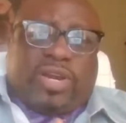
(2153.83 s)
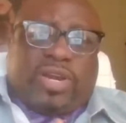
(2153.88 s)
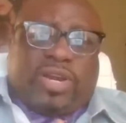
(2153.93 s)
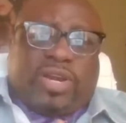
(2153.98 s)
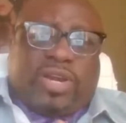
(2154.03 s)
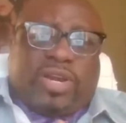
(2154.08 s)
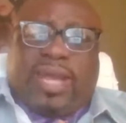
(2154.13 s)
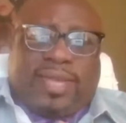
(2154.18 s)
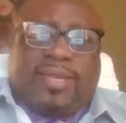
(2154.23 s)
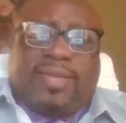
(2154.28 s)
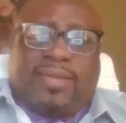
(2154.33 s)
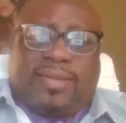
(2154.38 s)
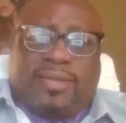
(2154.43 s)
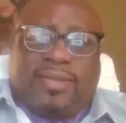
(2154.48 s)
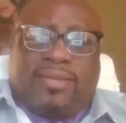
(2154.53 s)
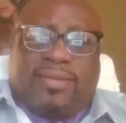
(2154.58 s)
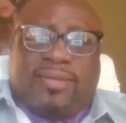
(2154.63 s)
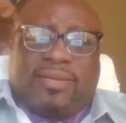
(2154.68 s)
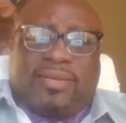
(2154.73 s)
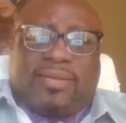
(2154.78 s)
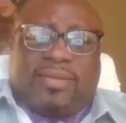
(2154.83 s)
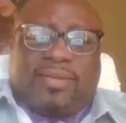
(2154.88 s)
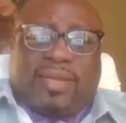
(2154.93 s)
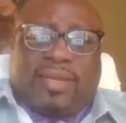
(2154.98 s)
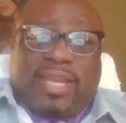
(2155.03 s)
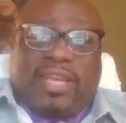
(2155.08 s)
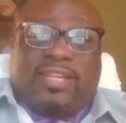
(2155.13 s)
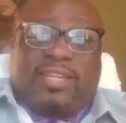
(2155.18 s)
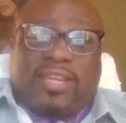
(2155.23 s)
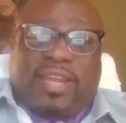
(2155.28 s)
are going to die
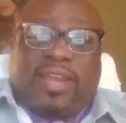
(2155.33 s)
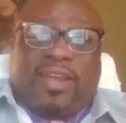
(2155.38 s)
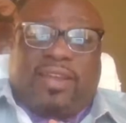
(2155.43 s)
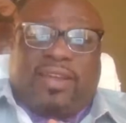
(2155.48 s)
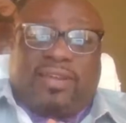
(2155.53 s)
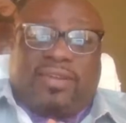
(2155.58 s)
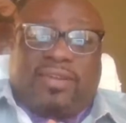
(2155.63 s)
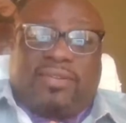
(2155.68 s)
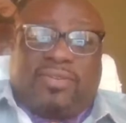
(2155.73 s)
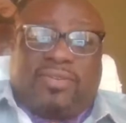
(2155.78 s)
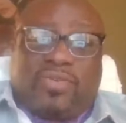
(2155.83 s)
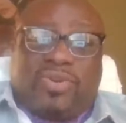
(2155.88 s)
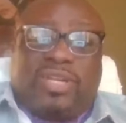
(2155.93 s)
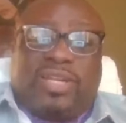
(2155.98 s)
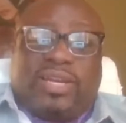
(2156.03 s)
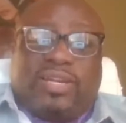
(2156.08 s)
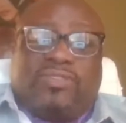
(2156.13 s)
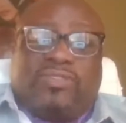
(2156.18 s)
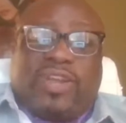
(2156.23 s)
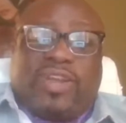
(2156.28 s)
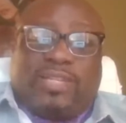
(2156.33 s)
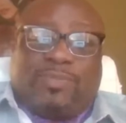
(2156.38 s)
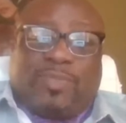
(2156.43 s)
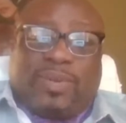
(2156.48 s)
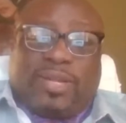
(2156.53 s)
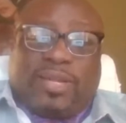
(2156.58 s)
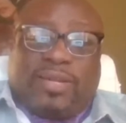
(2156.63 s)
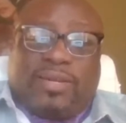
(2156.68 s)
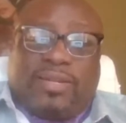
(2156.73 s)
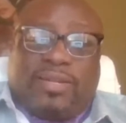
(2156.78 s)
each year who need a
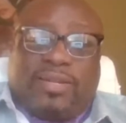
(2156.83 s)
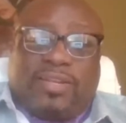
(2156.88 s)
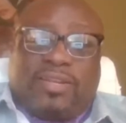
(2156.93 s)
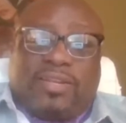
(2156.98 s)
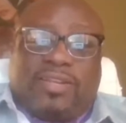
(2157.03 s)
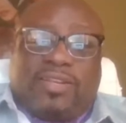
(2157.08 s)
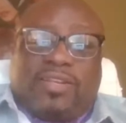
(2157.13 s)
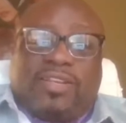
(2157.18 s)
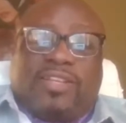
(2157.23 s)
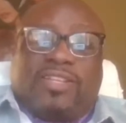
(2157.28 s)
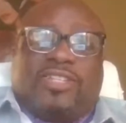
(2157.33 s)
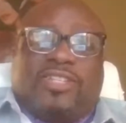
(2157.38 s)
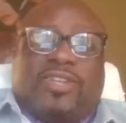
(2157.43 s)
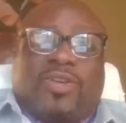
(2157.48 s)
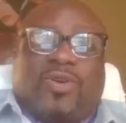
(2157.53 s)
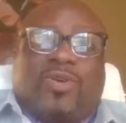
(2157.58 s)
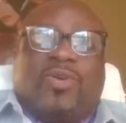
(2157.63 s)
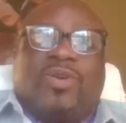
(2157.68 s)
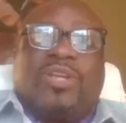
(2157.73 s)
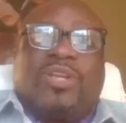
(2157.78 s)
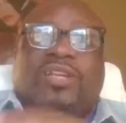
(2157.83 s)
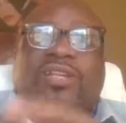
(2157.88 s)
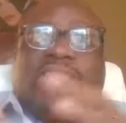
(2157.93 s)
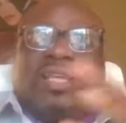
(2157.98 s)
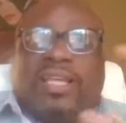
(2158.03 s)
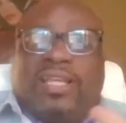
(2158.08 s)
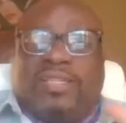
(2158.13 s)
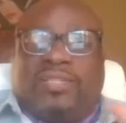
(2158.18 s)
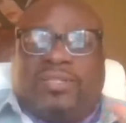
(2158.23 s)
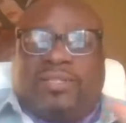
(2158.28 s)
transplant. So
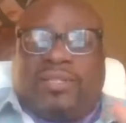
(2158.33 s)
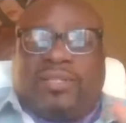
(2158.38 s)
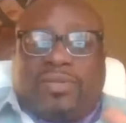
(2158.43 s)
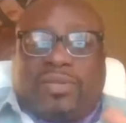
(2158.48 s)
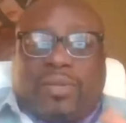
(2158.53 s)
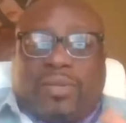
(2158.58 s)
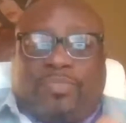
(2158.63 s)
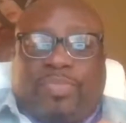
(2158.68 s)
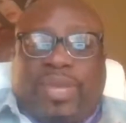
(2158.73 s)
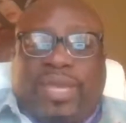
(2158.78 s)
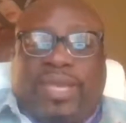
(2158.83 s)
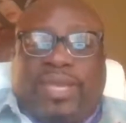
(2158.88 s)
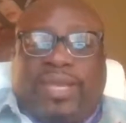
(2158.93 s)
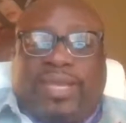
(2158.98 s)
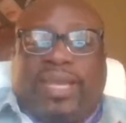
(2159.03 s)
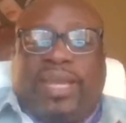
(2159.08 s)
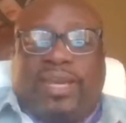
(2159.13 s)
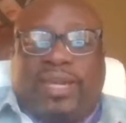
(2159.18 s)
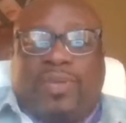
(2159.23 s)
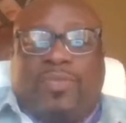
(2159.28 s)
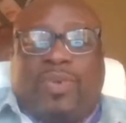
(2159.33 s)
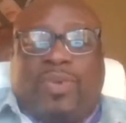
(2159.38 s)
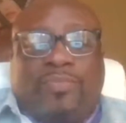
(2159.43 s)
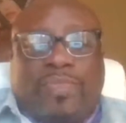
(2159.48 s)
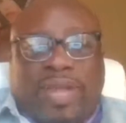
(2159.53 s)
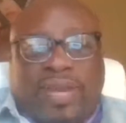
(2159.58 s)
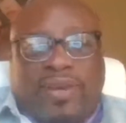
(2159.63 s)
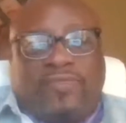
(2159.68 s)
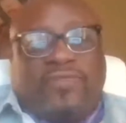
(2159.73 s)
the pig kidney will